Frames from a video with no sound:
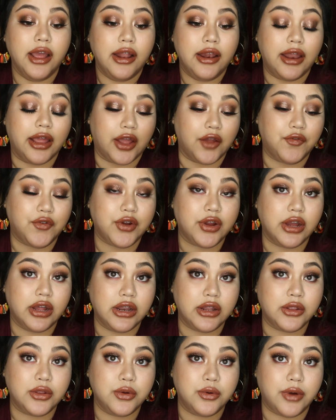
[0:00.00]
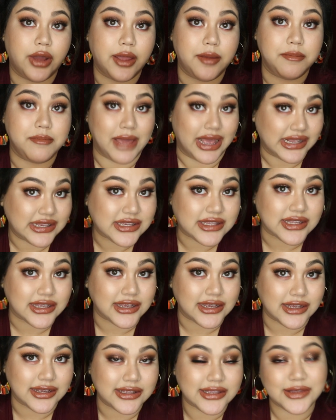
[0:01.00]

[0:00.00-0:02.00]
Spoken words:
Like if you're gonna do a messy,